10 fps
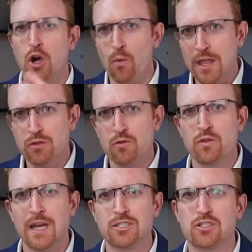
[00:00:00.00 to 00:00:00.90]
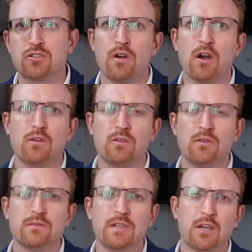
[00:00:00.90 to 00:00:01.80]
going through that
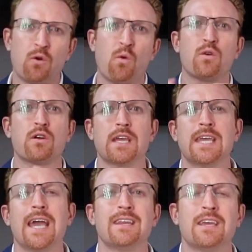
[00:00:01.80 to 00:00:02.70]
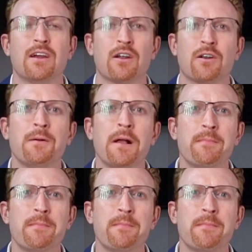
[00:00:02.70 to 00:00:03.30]
struggle in order to get here,